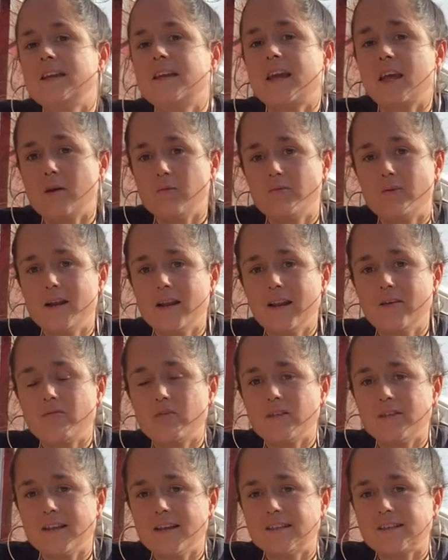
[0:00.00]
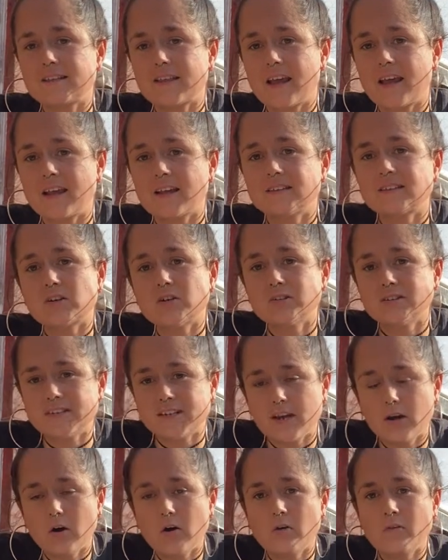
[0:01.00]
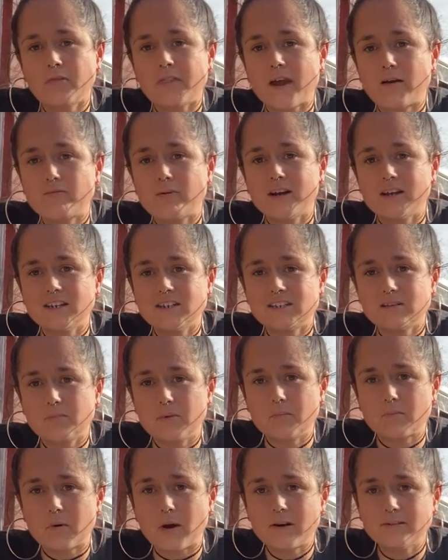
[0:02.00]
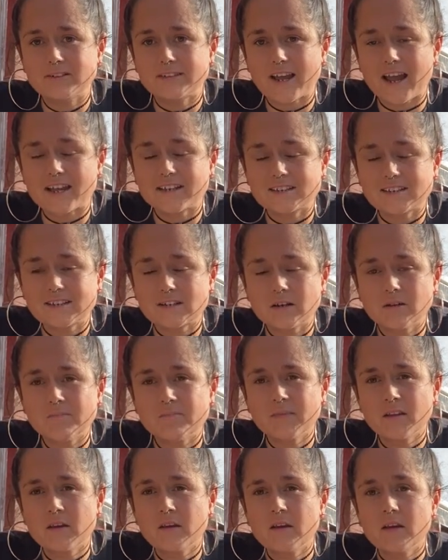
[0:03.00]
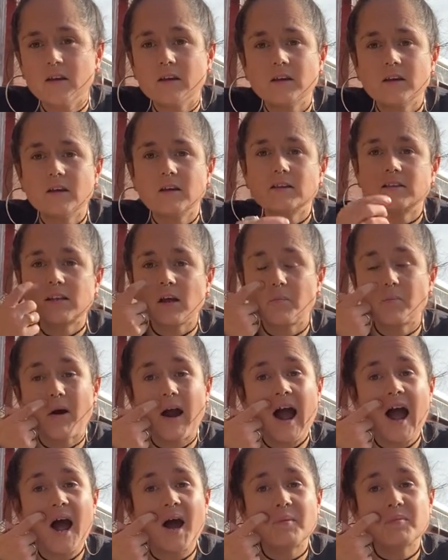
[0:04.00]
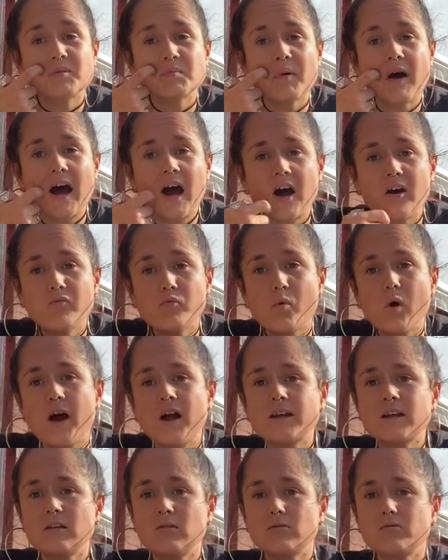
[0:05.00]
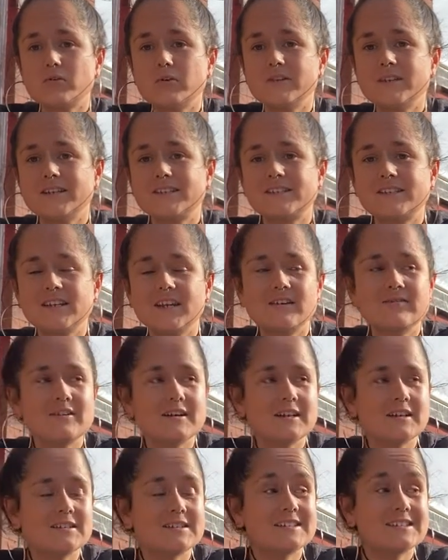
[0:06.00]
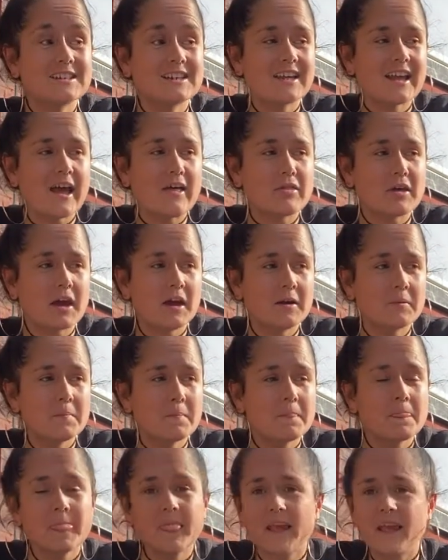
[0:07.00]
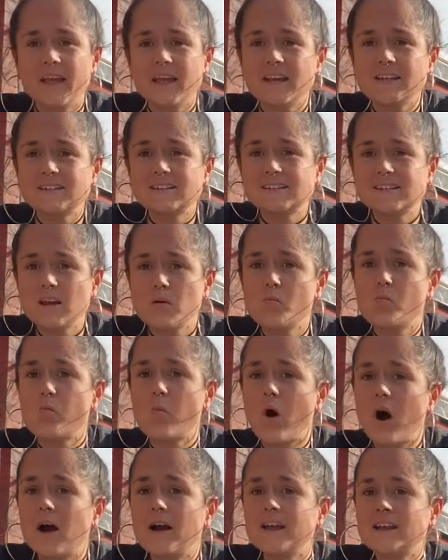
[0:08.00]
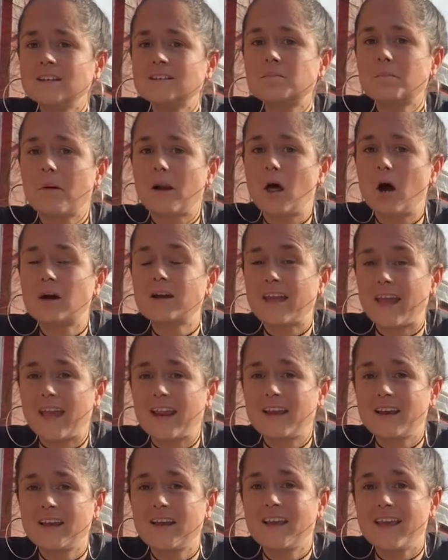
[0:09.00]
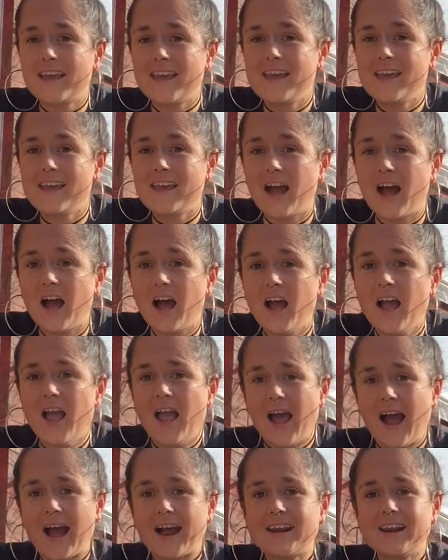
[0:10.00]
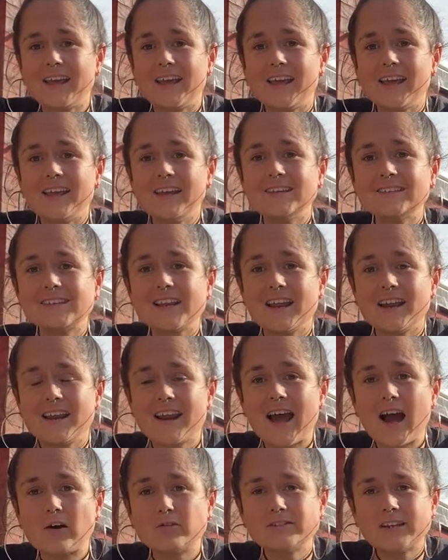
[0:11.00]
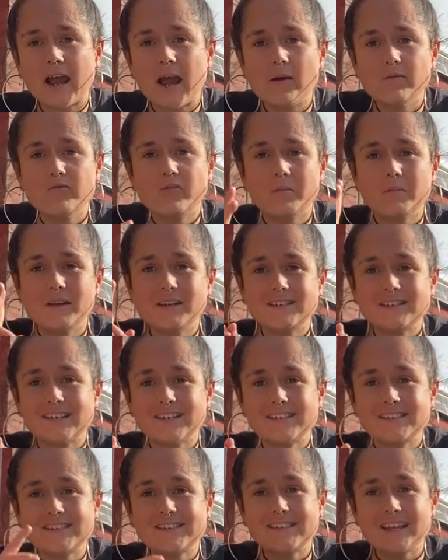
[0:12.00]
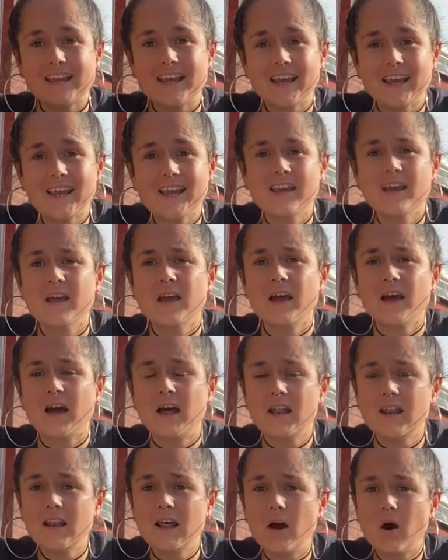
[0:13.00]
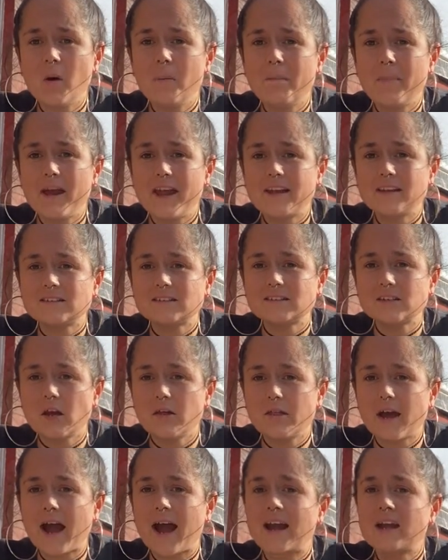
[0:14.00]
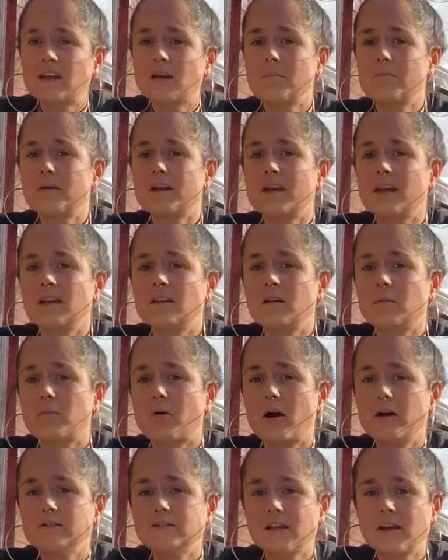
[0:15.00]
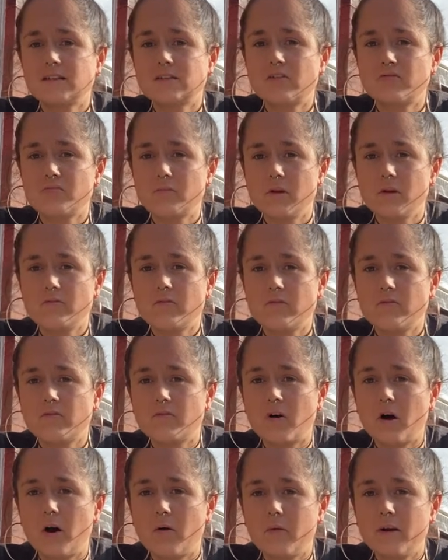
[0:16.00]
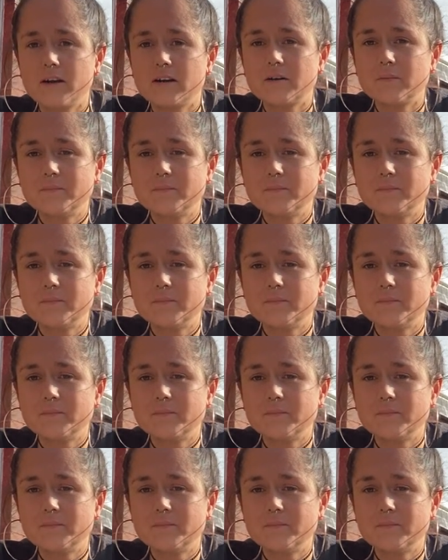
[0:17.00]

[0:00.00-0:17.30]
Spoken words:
keep reliving these things until they're ready to be processed. So perhaps part of working through this series together is seeing what is blocking here, and is it now time for me to see a little bit so that I can begin the process of moving forward?